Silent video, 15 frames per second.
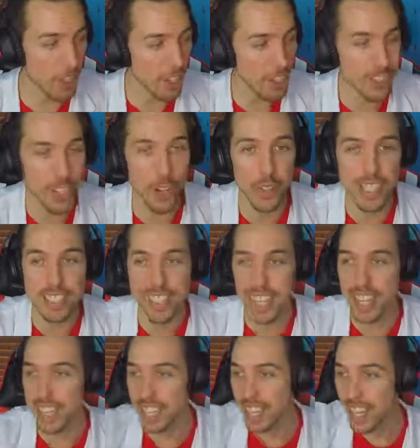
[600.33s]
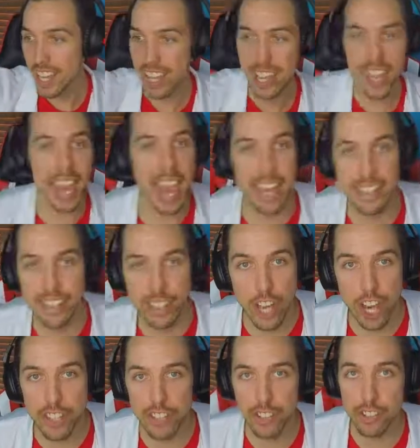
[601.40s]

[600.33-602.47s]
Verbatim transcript: so he's saying at his concert,